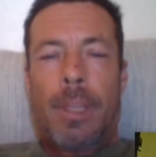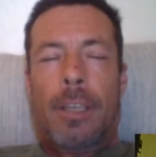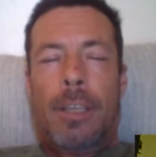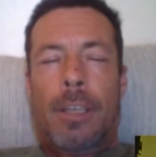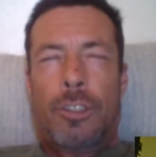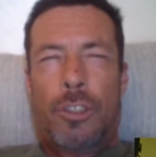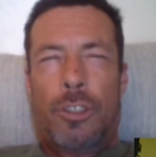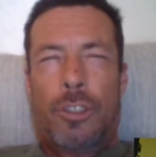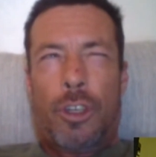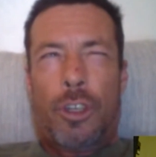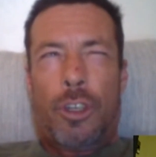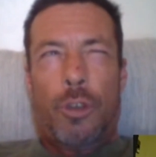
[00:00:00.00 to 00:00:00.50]

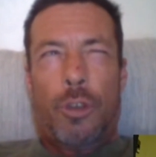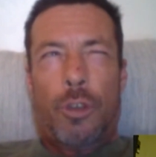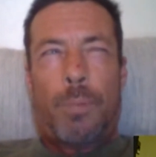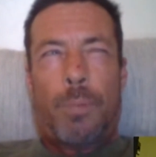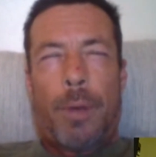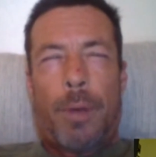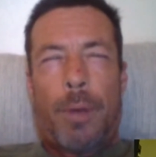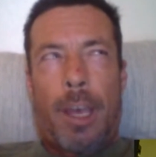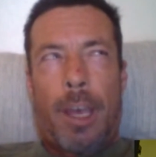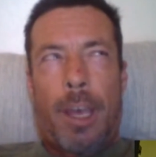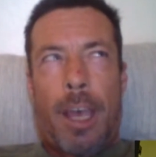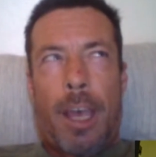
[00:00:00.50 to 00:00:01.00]
Scoop,
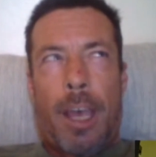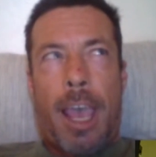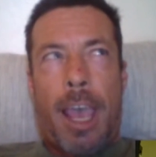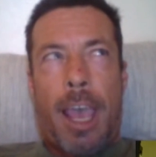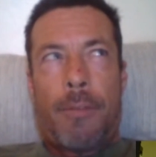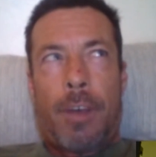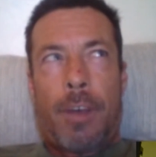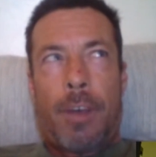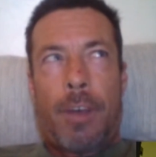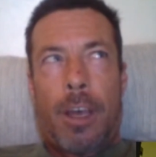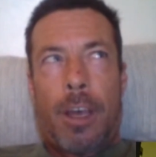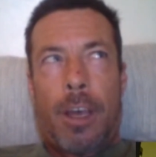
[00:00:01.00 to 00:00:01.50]
I
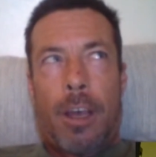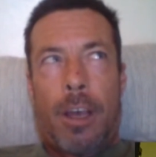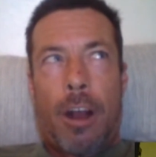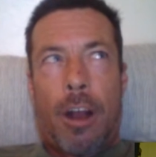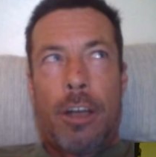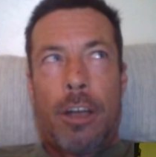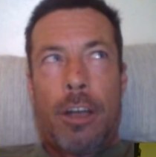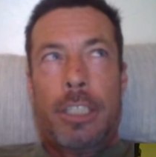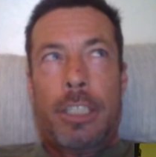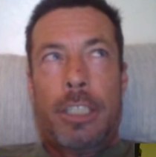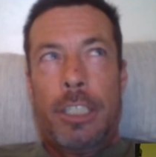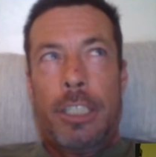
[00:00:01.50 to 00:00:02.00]
have a
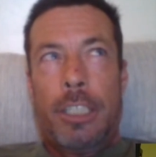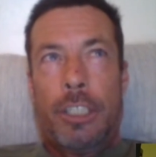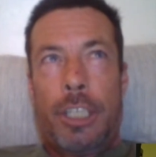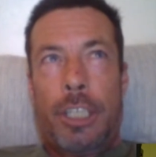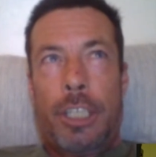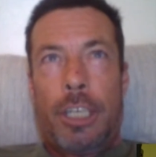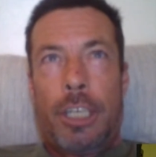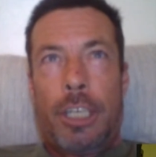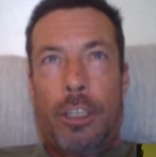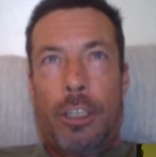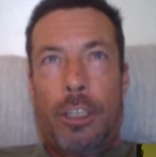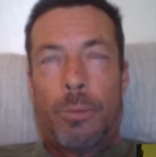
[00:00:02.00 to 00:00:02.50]

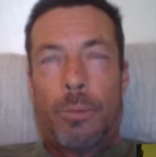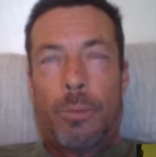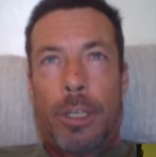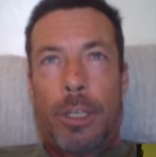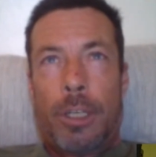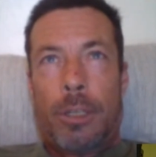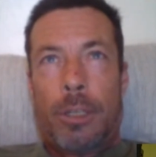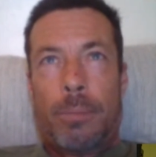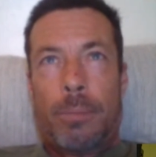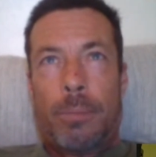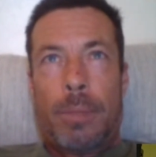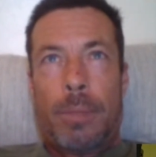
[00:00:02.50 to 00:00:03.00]
RTG
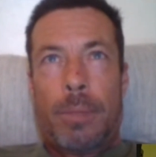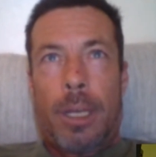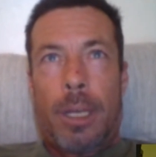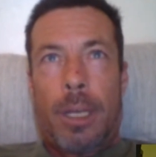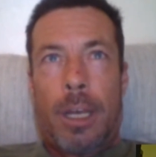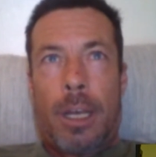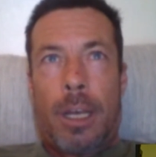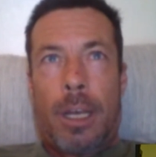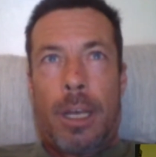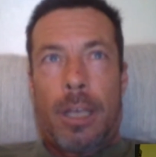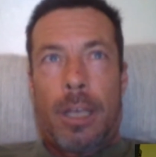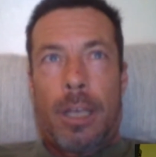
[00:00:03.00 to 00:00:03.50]
aluminum
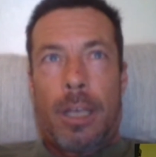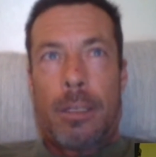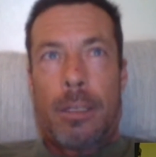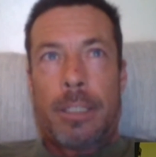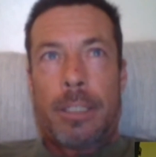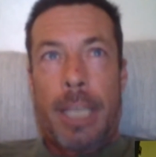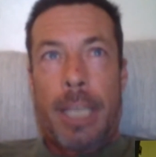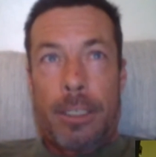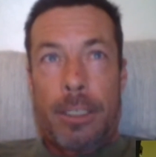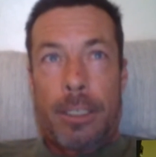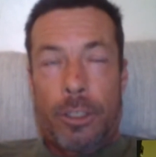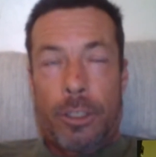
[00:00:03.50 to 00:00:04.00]

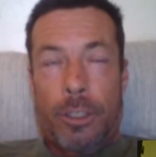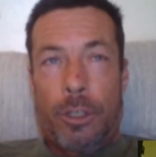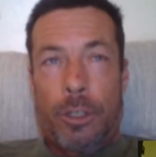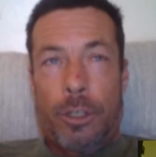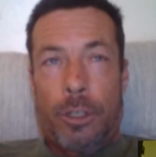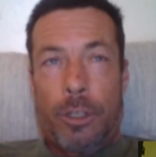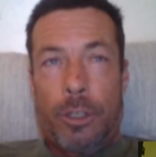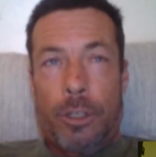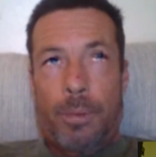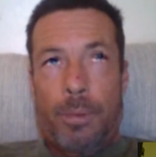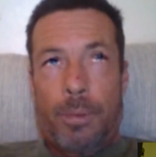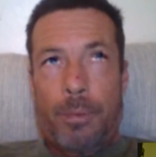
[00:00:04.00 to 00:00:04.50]
sand
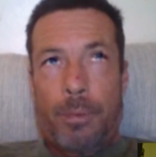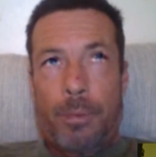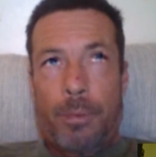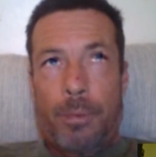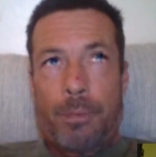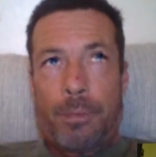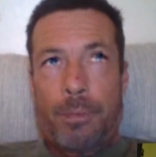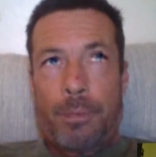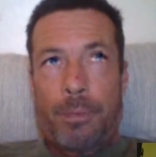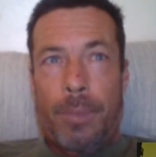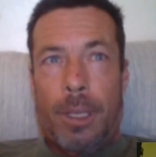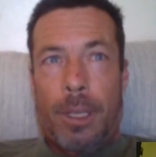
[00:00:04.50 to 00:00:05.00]
scoop.
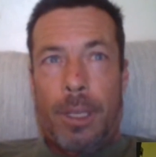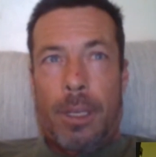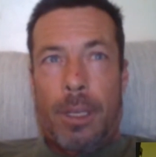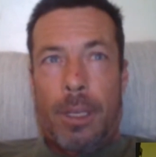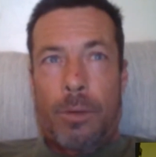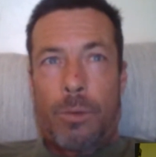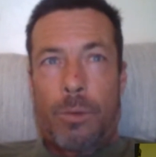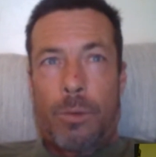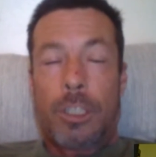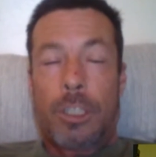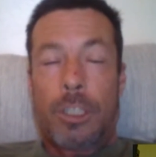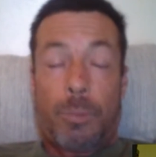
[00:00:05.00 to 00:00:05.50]

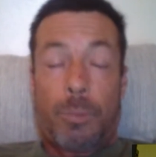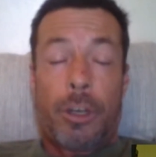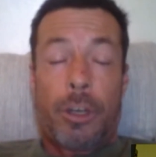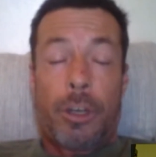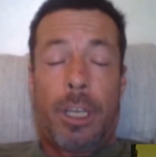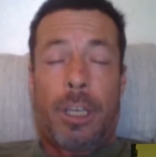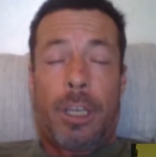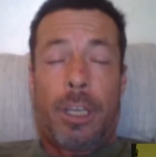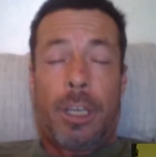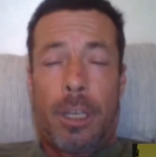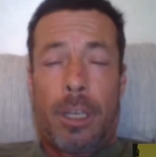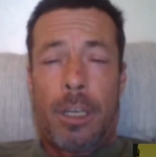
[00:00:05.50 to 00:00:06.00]
Works pretty
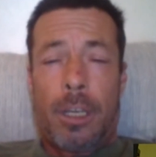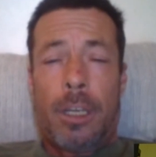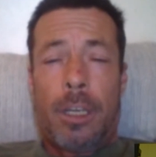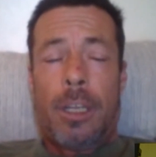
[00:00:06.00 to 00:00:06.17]
good.